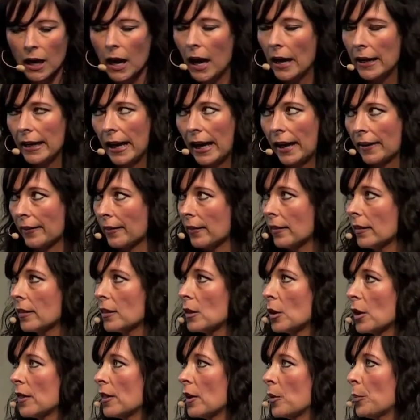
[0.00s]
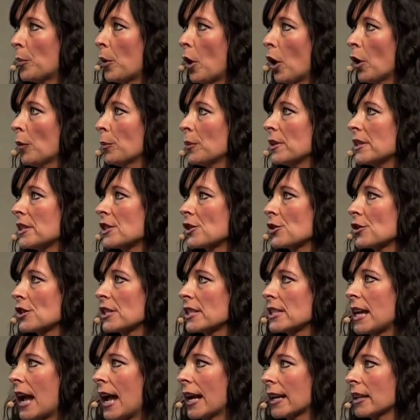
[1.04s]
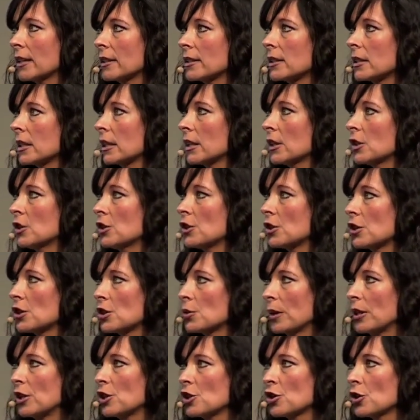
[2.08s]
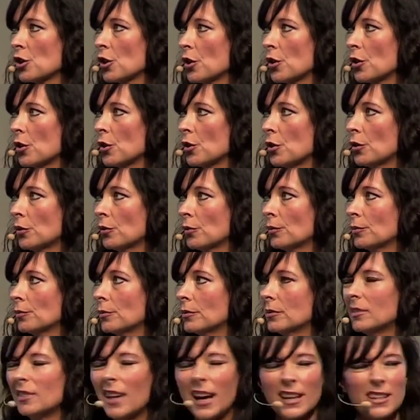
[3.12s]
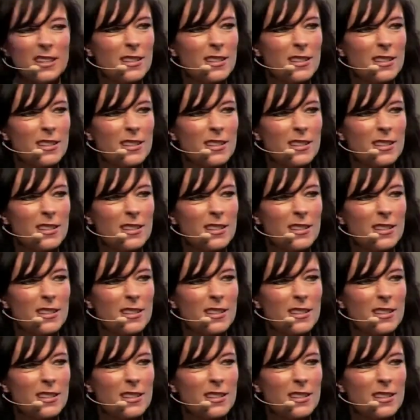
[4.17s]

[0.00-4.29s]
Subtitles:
Again, the appointments are staggered just to ensure that